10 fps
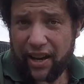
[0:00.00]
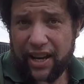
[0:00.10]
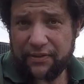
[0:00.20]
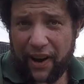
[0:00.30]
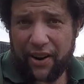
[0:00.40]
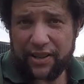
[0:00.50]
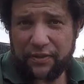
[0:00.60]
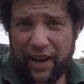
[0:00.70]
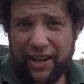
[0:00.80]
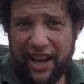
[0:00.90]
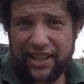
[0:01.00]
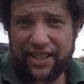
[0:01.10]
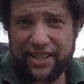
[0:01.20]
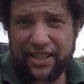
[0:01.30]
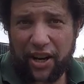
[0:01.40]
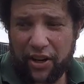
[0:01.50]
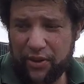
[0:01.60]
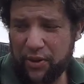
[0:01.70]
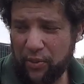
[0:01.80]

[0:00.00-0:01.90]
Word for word: As far as foundations go,